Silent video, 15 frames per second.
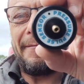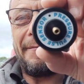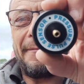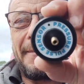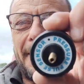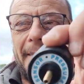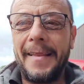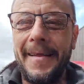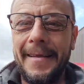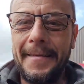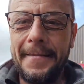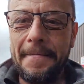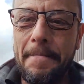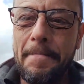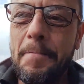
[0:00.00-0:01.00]

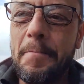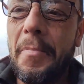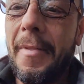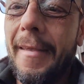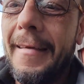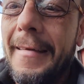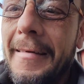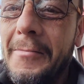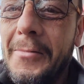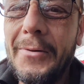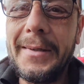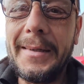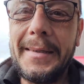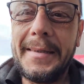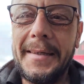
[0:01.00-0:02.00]

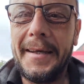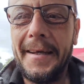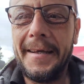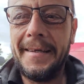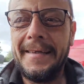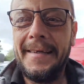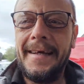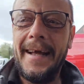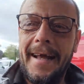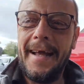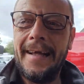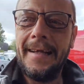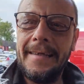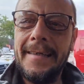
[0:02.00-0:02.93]
But uh, yeah,